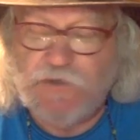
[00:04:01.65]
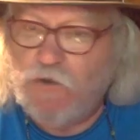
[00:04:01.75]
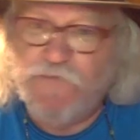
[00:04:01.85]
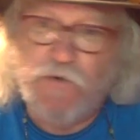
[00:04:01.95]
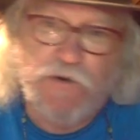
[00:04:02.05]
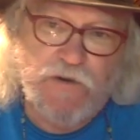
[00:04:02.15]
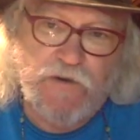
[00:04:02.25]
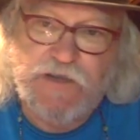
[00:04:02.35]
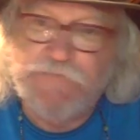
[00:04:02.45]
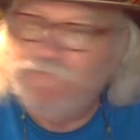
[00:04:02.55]
All 4 are
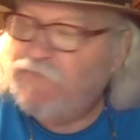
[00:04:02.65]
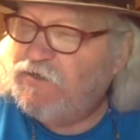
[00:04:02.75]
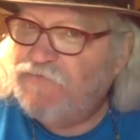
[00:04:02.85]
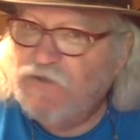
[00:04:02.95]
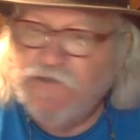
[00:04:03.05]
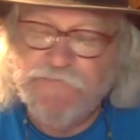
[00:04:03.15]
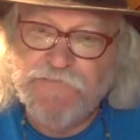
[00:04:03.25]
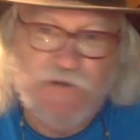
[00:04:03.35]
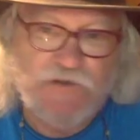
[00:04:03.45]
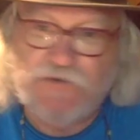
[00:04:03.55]
great, but if
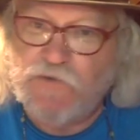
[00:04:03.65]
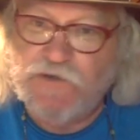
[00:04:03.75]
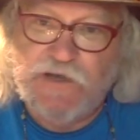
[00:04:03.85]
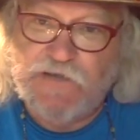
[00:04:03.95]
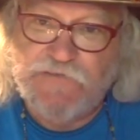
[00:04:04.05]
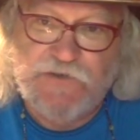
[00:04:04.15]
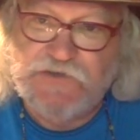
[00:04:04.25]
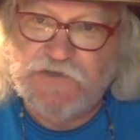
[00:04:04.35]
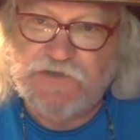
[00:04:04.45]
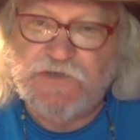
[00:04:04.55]
there's one novel you
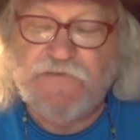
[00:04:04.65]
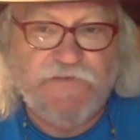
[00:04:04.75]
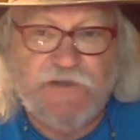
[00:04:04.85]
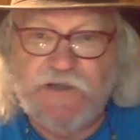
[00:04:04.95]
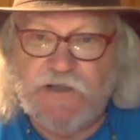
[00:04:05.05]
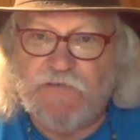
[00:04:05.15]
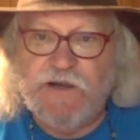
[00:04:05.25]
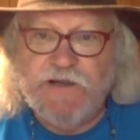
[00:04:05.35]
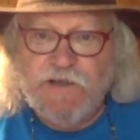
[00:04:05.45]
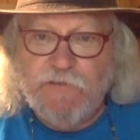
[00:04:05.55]
just don't feel like
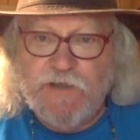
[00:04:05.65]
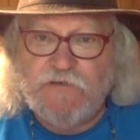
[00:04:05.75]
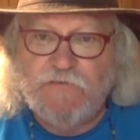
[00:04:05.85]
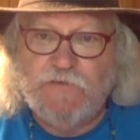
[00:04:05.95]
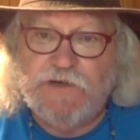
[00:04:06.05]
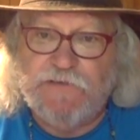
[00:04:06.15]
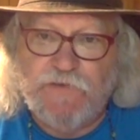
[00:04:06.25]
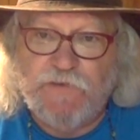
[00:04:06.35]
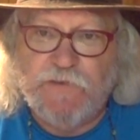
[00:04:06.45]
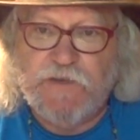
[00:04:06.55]
writing about, whatever
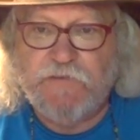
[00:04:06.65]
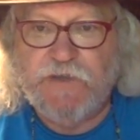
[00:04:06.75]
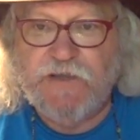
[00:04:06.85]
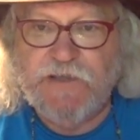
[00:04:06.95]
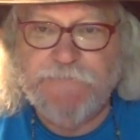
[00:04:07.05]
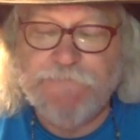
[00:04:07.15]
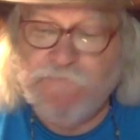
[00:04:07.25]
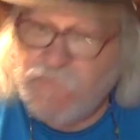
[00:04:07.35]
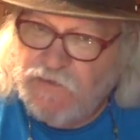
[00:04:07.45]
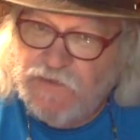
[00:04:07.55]
it might be,
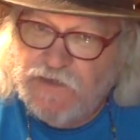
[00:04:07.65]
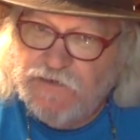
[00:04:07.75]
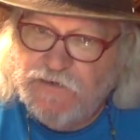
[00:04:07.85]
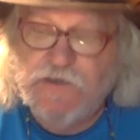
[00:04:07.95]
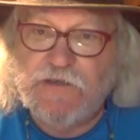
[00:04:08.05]
then